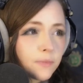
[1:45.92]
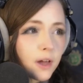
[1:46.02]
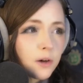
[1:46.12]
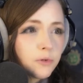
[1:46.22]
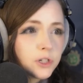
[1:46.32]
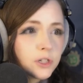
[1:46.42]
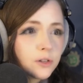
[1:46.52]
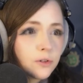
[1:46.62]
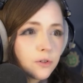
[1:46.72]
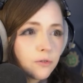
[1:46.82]
I would just
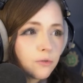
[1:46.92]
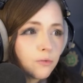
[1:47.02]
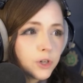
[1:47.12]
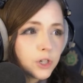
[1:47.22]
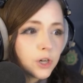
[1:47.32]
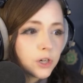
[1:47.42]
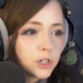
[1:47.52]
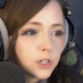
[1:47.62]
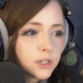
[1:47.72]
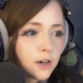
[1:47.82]
look through which
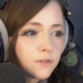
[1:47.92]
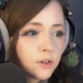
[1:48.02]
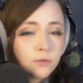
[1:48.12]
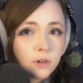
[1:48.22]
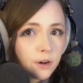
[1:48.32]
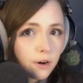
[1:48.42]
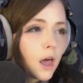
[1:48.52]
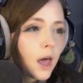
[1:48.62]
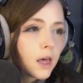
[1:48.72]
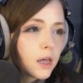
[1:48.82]
dungeons have cute gear
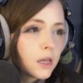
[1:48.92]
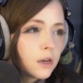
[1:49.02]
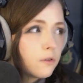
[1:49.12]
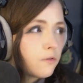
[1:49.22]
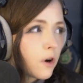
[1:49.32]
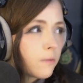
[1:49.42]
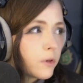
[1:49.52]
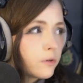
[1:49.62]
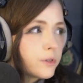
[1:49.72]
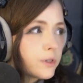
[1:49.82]
and farm
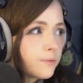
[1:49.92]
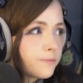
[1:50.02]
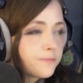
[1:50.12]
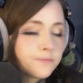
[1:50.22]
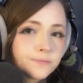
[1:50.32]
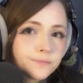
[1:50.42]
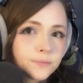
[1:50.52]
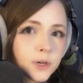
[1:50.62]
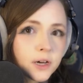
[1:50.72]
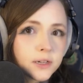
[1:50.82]
those,
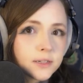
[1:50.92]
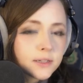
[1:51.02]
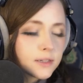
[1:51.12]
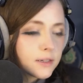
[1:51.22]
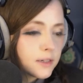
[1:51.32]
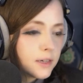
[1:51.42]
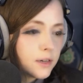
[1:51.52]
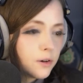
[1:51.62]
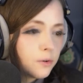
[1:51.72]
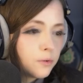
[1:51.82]
because, you
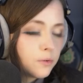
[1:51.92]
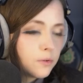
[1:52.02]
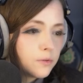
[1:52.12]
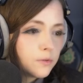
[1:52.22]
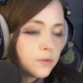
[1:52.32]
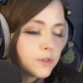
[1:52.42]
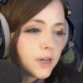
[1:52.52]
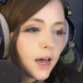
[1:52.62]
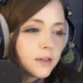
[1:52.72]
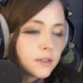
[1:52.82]
know,
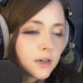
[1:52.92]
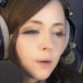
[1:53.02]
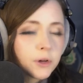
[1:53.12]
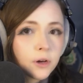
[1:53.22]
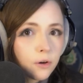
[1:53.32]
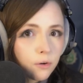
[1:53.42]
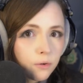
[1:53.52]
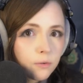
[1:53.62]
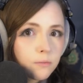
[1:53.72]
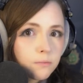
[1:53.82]
stats come and go,
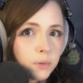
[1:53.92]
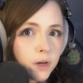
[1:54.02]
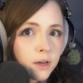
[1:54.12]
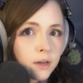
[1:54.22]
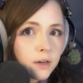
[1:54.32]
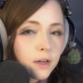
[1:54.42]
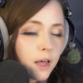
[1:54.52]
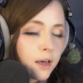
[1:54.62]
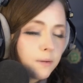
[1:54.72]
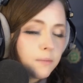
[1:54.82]
but
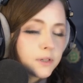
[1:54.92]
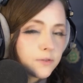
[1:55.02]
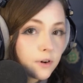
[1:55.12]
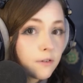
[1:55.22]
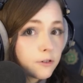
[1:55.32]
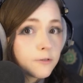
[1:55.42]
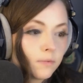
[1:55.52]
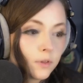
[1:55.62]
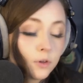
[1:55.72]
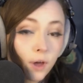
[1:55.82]
glam is forever.
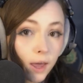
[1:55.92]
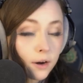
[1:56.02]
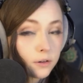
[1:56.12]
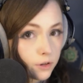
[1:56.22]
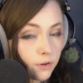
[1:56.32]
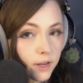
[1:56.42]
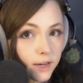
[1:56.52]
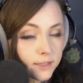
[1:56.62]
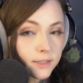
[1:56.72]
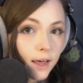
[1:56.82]
You can also get a
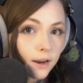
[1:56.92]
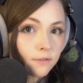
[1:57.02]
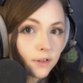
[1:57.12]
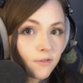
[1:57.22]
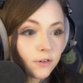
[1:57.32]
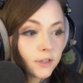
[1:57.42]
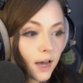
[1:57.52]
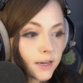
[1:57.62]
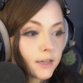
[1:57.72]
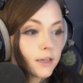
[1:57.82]
set of level
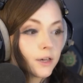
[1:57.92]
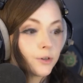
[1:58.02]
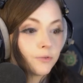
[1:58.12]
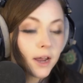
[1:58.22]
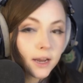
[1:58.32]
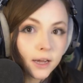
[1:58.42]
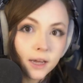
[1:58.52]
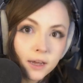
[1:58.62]
90 gear ready.